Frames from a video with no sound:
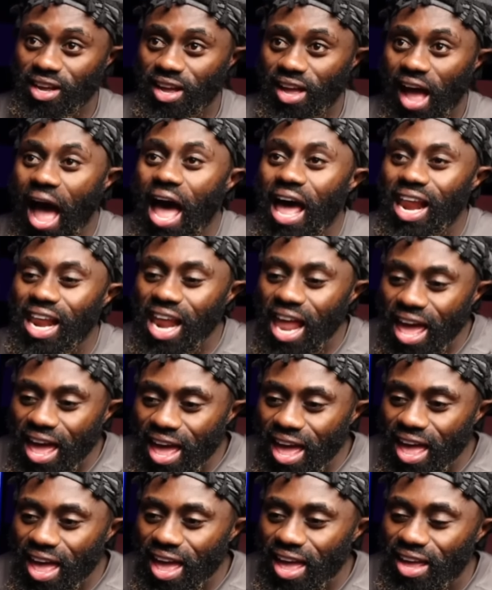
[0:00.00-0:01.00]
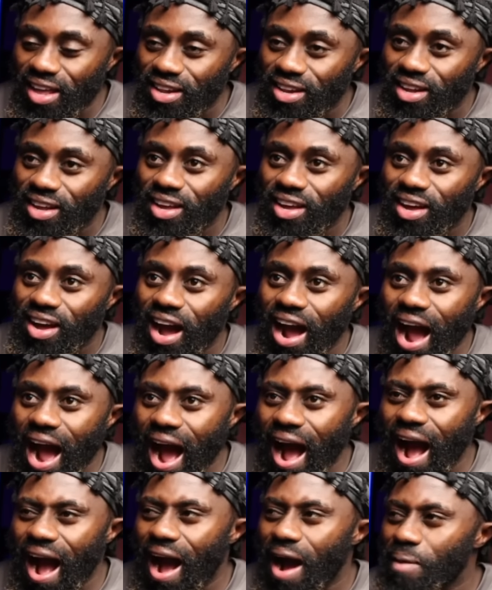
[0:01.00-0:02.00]
Alan.
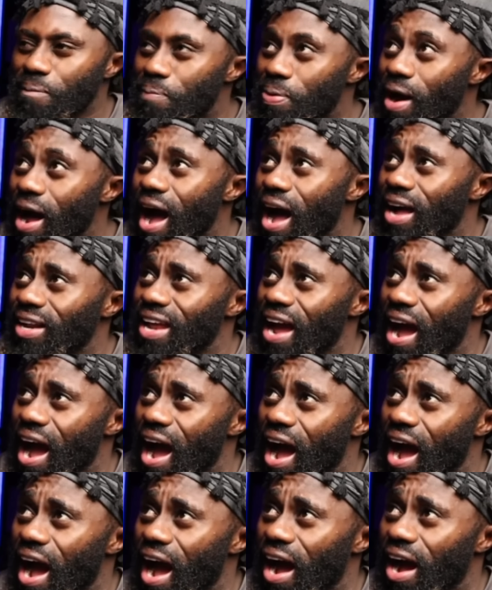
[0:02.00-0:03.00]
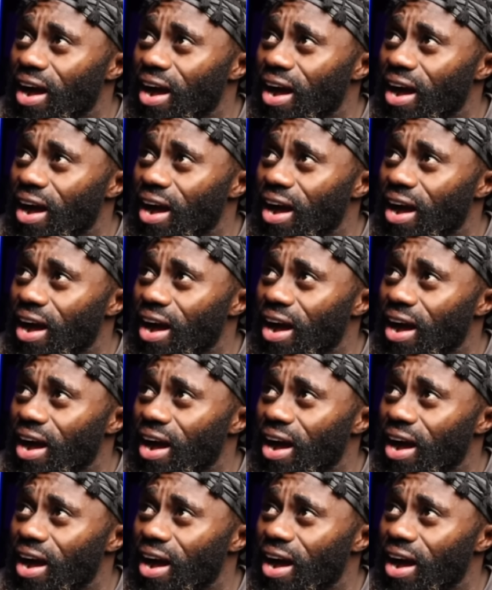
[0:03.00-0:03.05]
Ah, brother.